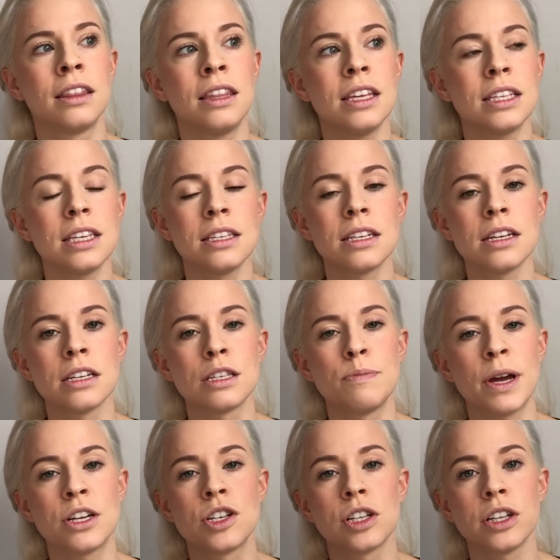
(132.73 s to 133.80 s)
This is an
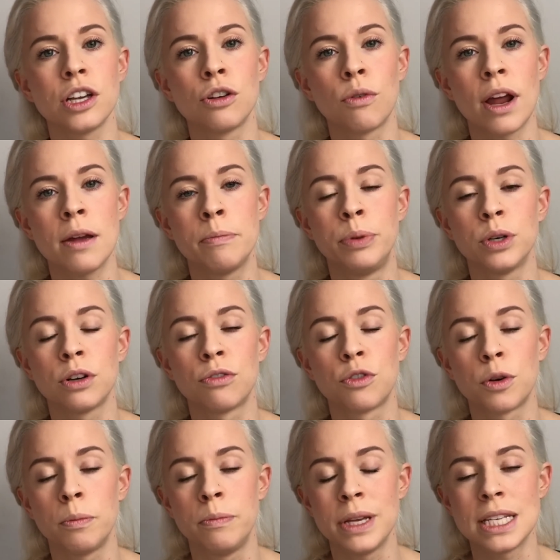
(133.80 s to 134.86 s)
especially great book
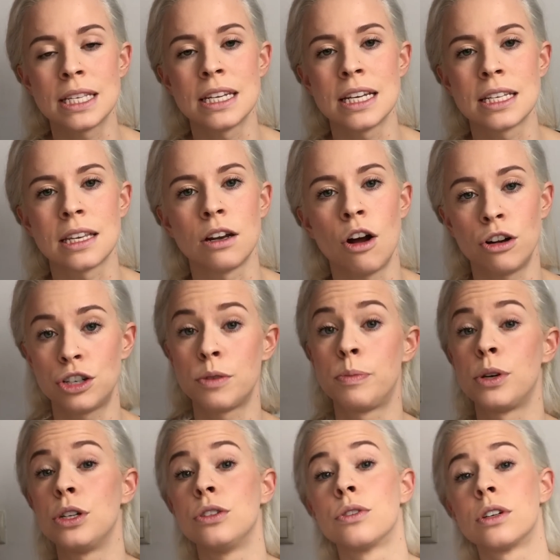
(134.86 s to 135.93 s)
for business and
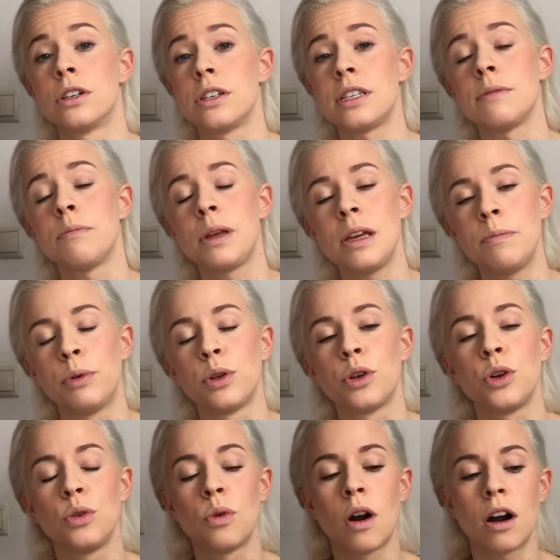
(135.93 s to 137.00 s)
entrepreneurs and people
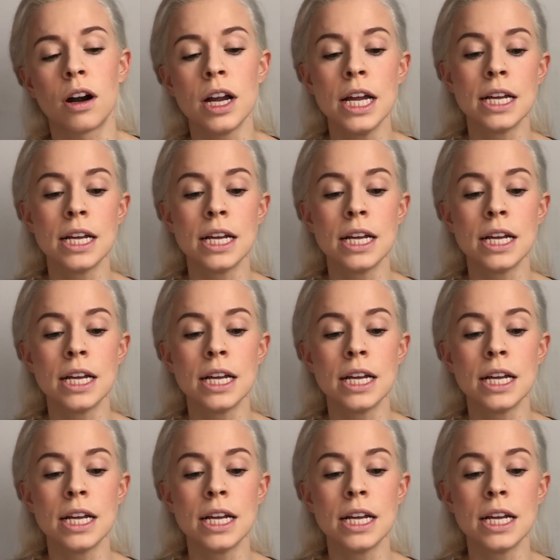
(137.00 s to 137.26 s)
who are